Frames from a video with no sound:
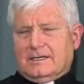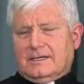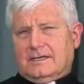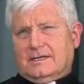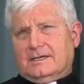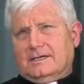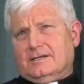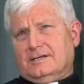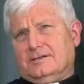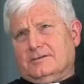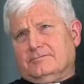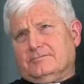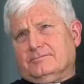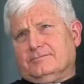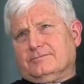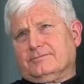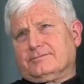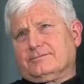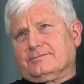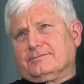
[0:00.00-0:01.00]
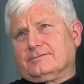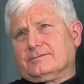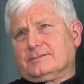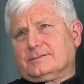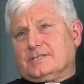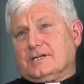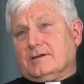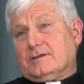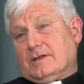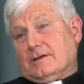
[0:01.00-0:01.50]

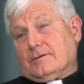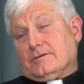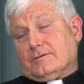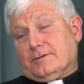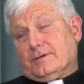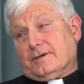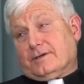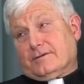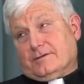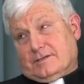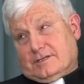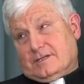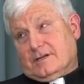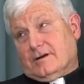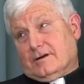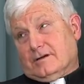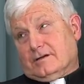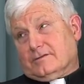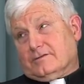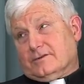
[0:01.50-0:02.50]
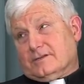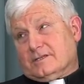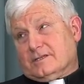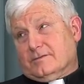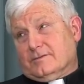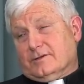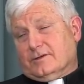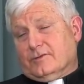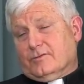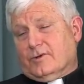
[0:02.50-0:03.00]
So that would be a good start for
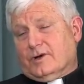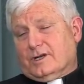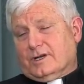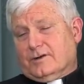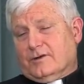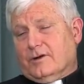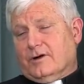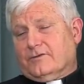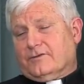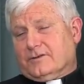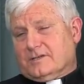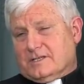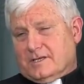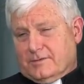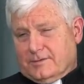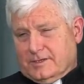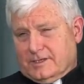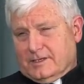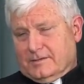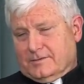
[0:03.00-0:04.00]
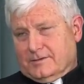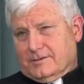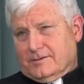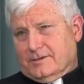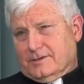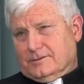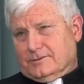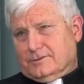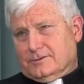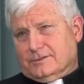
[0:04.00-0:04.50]
someone who wanted to offer something up to
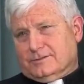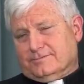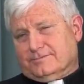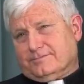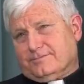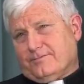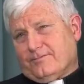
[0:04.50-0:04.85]
our Lord.